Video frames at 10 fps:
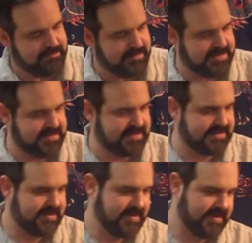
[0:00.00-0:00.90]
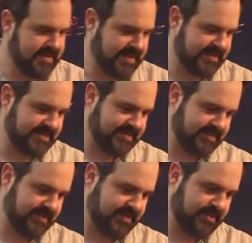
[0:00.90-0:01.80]
It's
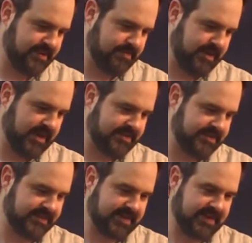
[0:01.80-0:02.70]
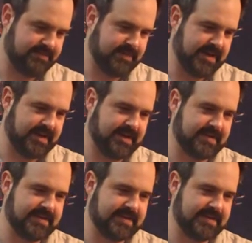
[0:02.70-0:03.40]
the third batch I've made in it.